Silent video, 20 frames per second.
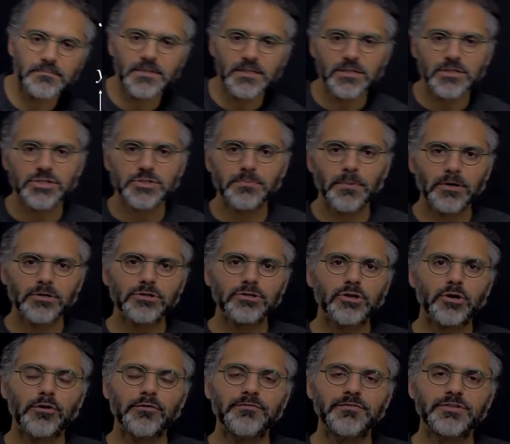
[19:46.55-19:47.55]
smaller
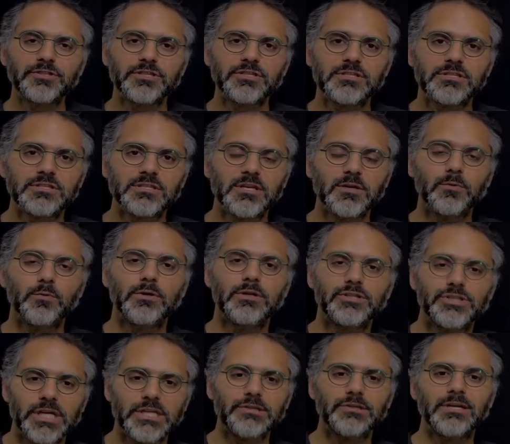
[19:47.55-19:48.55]
coefficients will
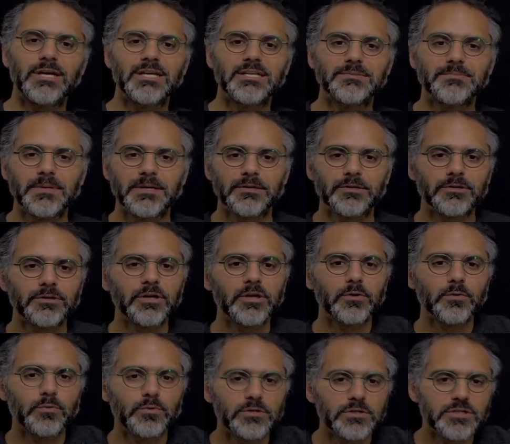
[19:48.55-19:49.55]
generalize better,
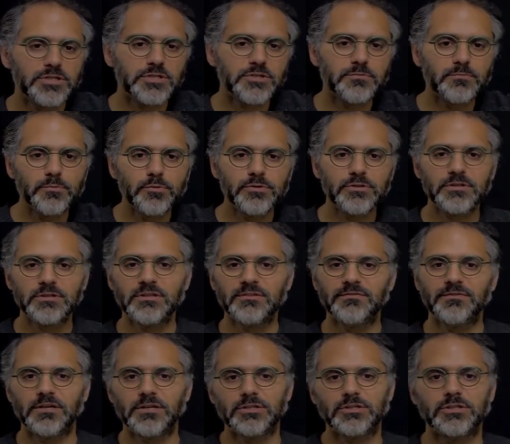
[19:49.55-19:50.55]
will smoothen the
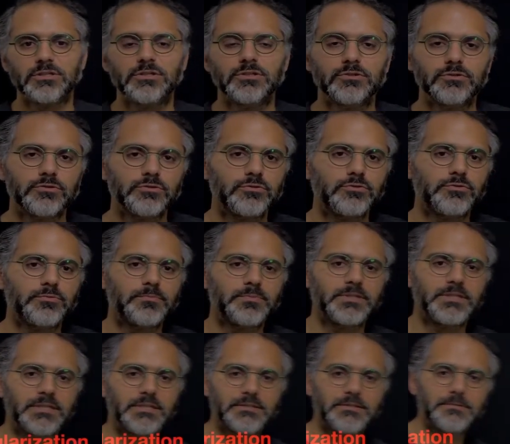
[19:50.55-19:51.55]
function in order to
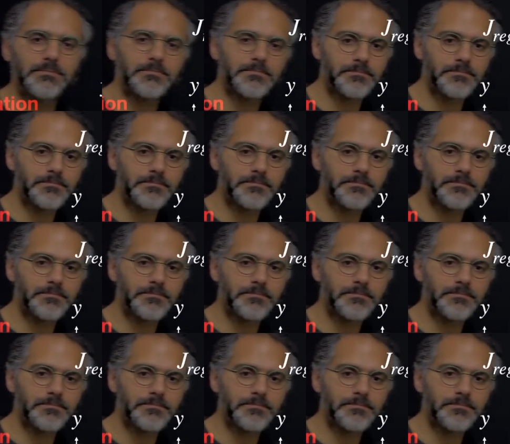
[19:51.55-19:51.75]
predict.